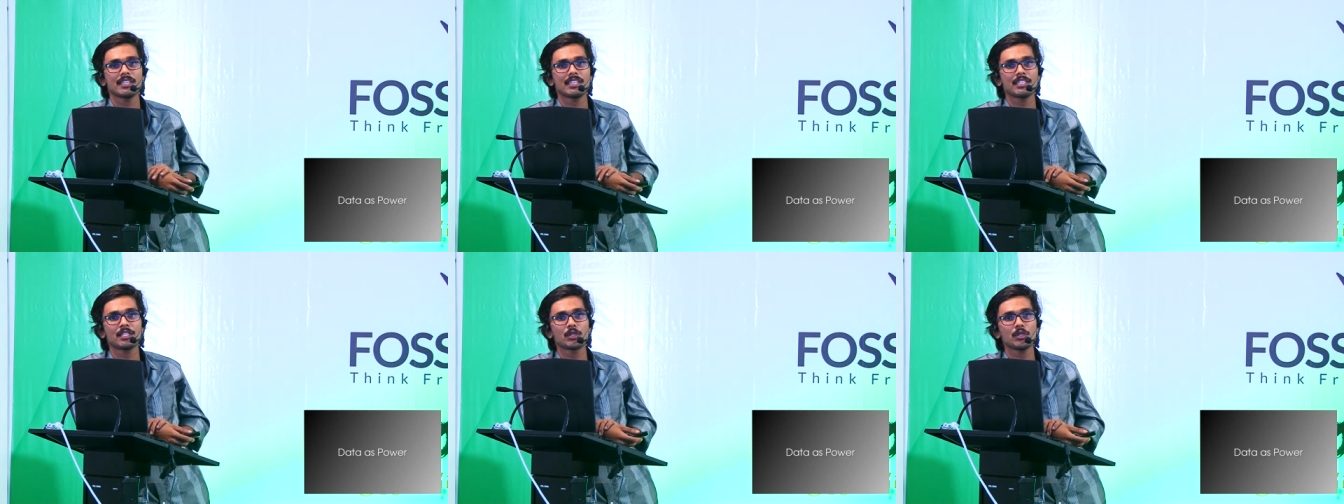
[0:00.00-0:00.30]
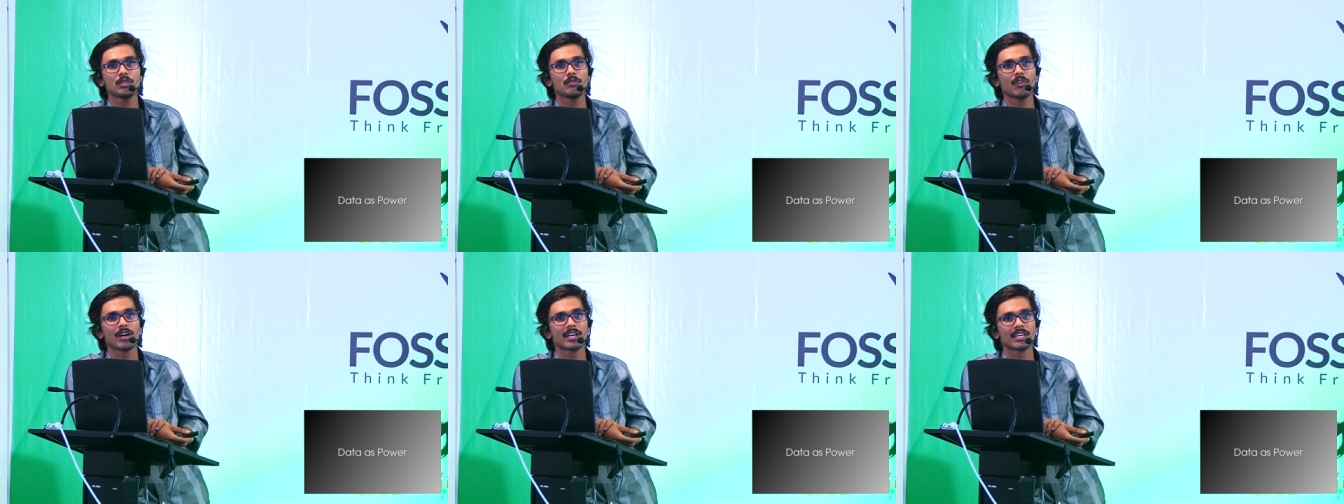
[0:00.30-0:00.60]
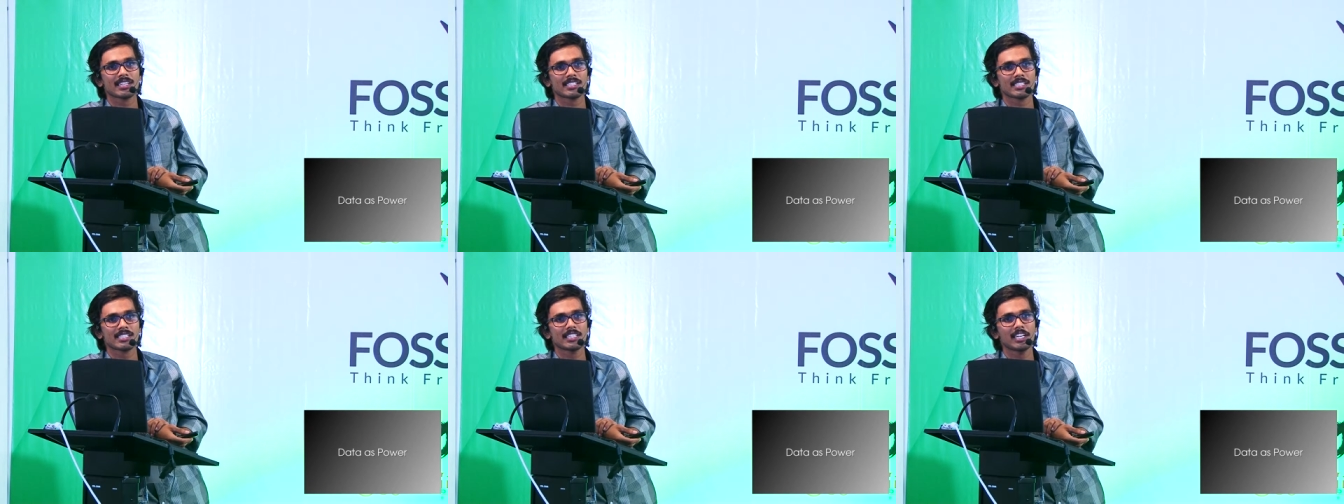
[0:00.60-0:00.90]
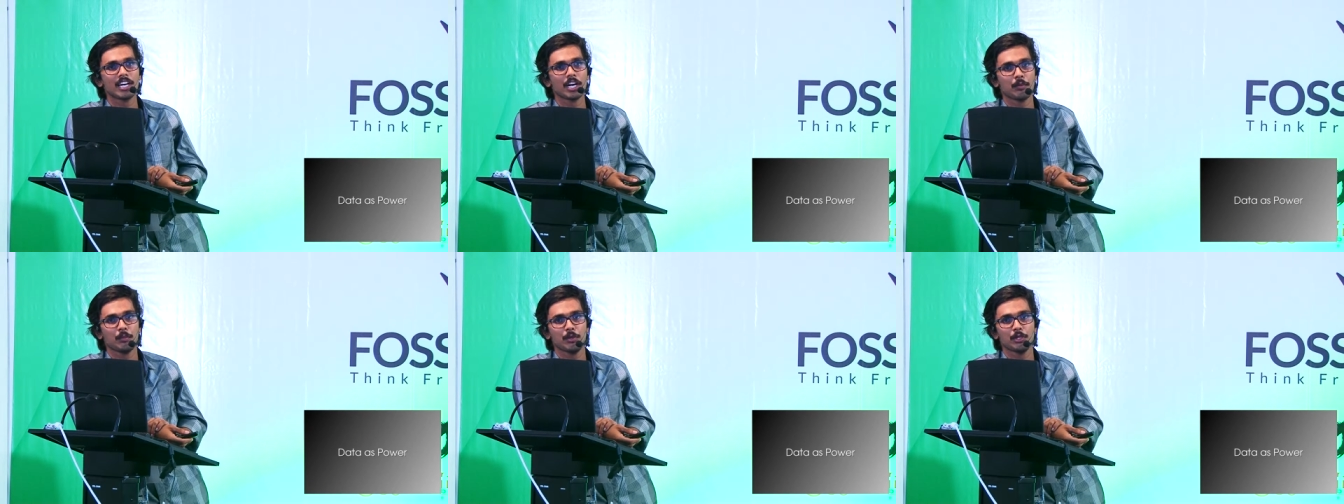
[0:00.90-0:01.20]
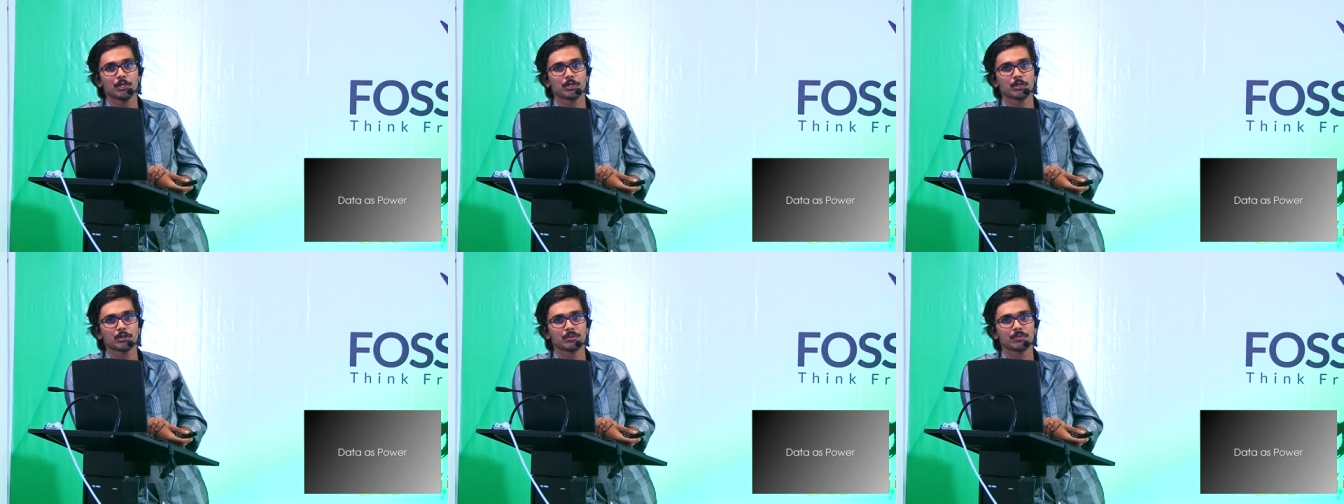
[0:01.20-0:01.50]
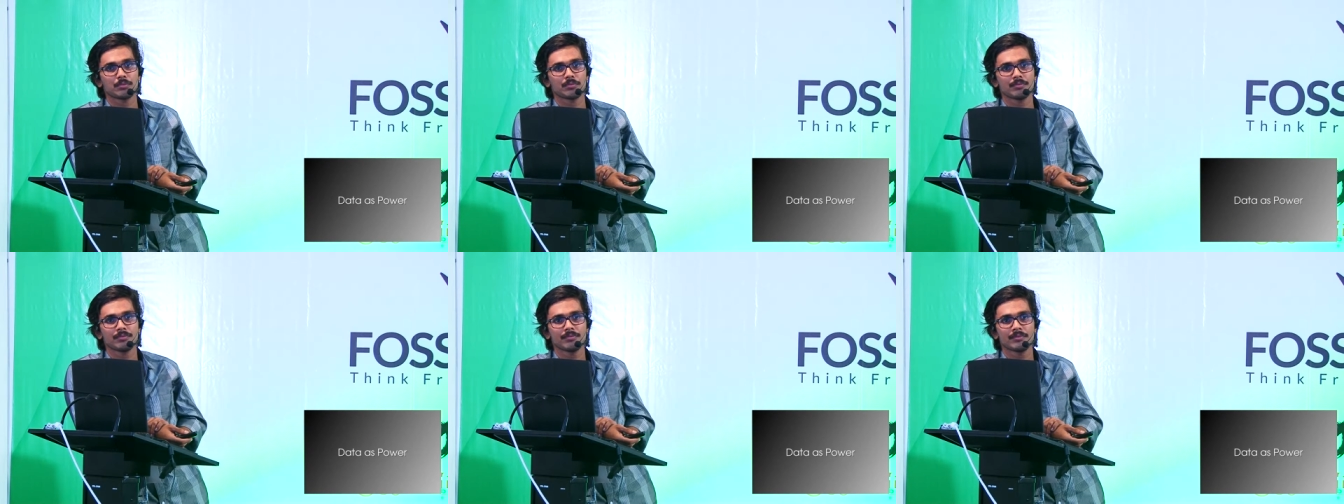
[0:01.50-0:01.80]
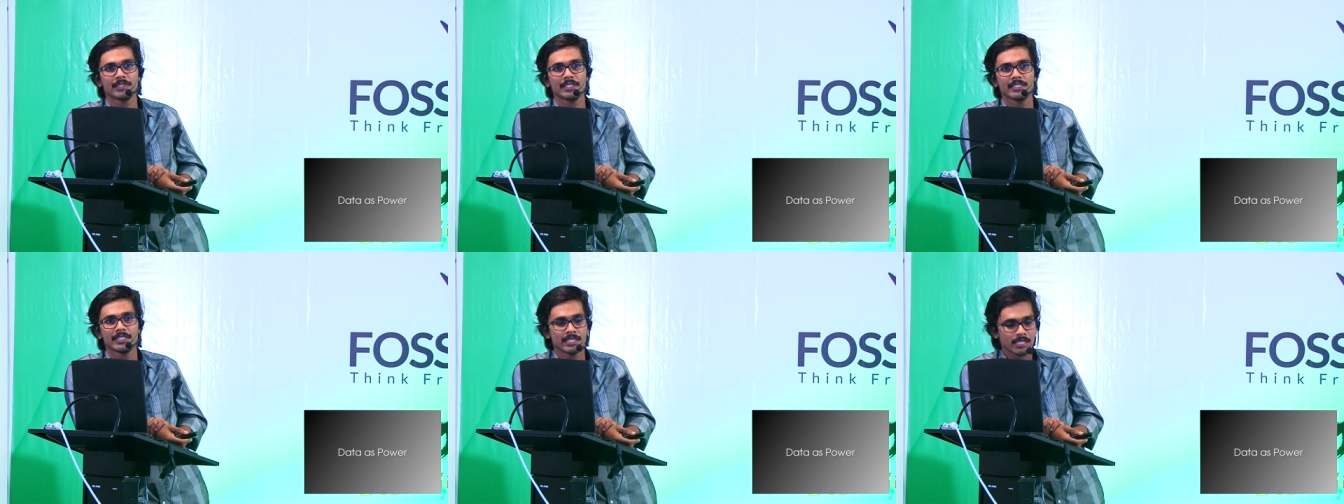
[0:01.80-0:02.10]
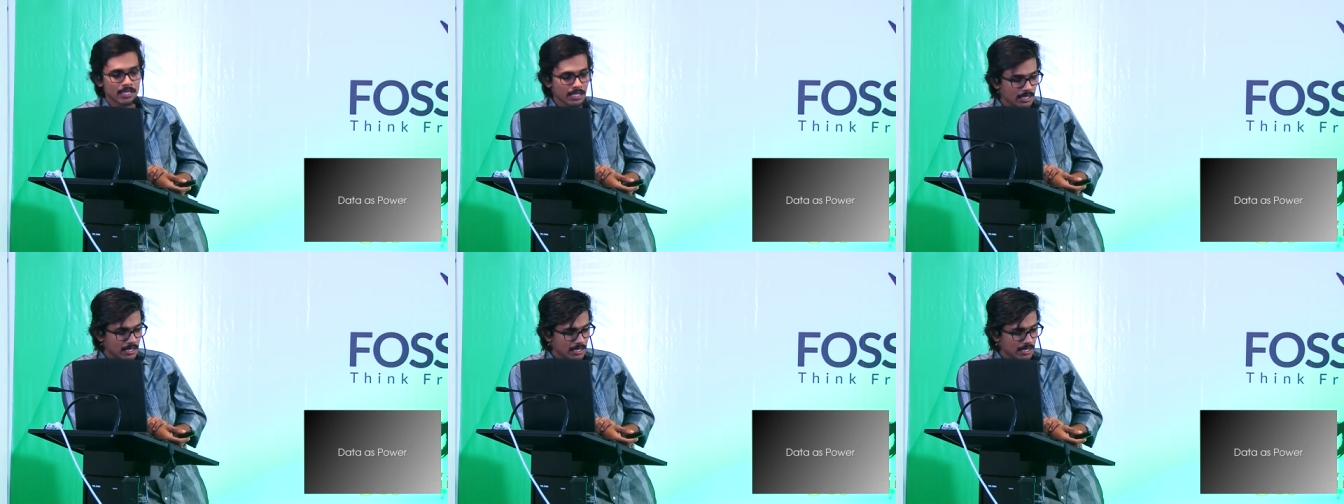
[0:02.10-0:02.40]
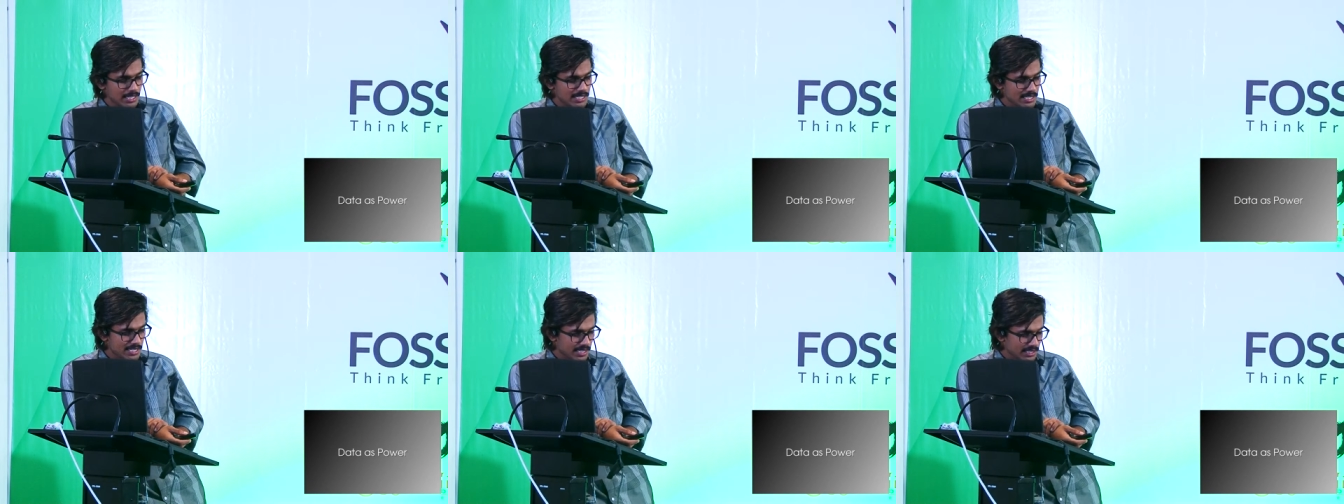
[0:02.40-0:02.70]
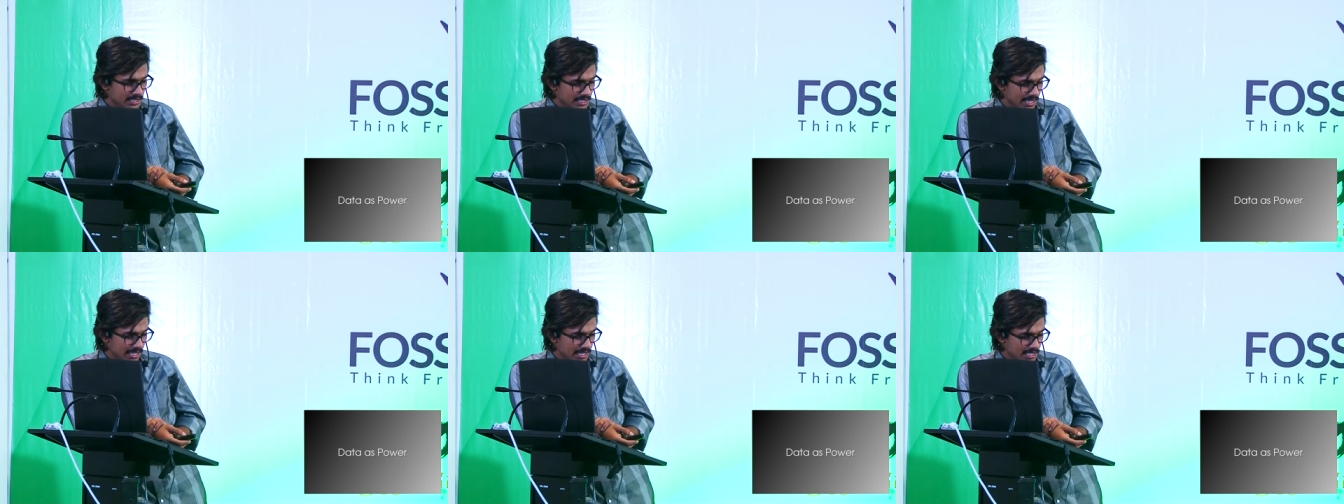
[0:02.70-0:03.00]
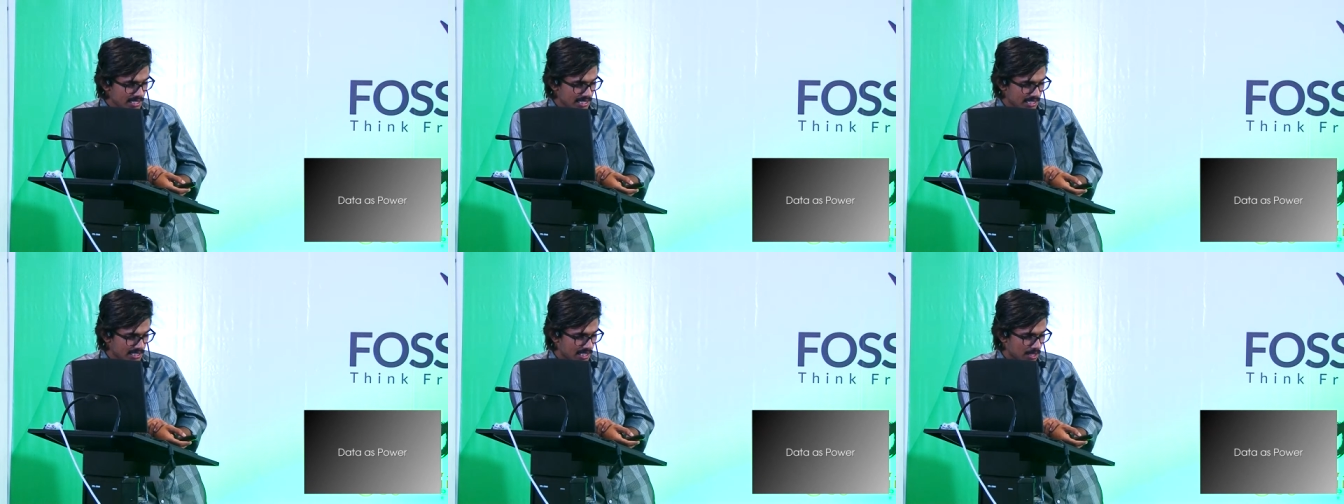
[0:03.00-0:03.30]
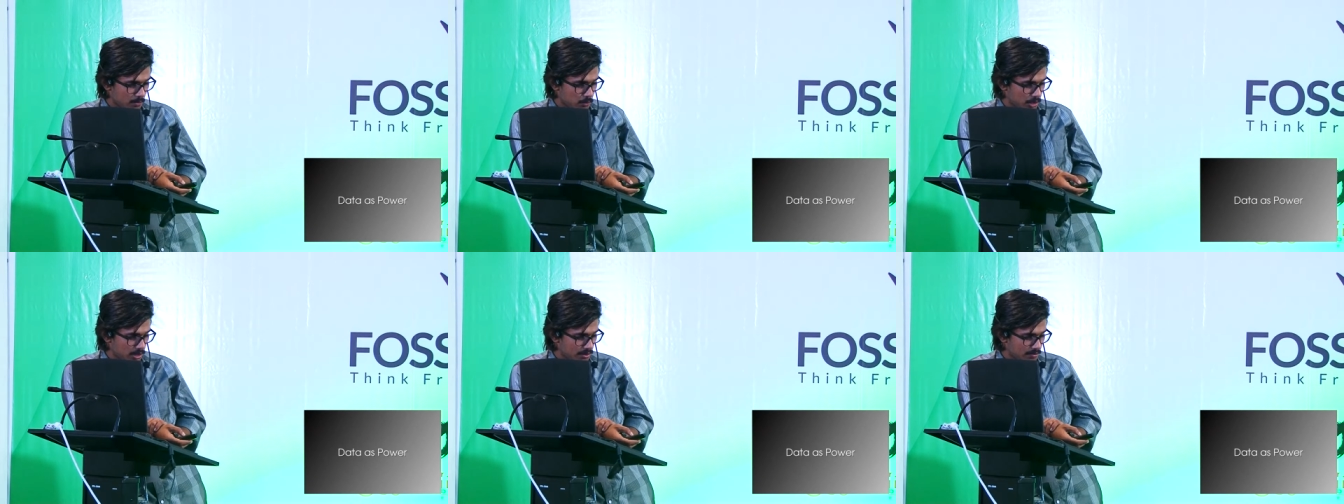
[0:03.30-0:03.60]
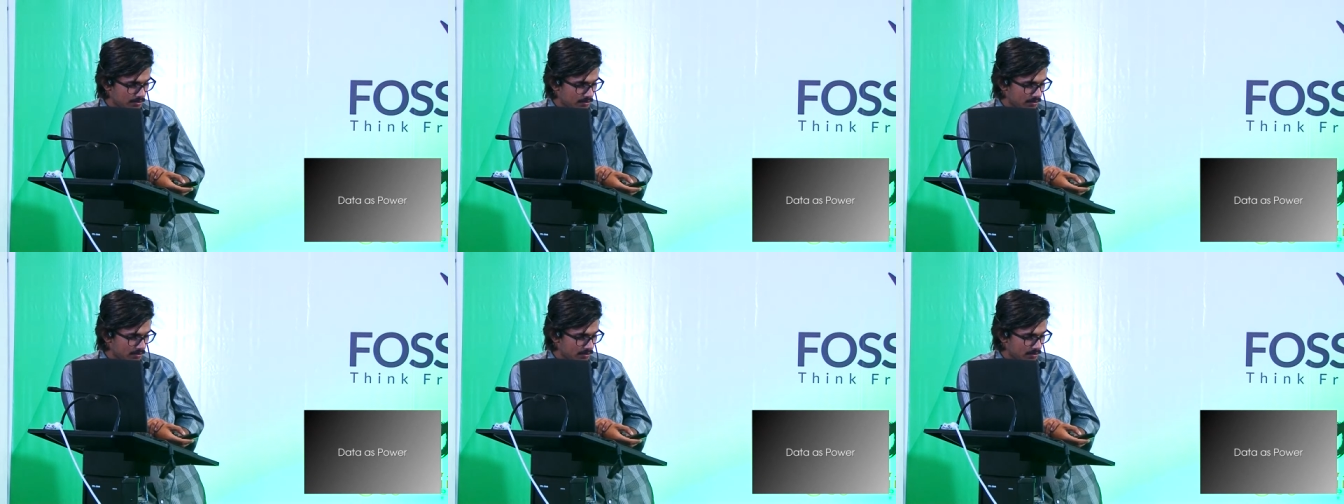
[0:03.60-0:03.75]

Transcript: it could work as a government too Let's take China's example.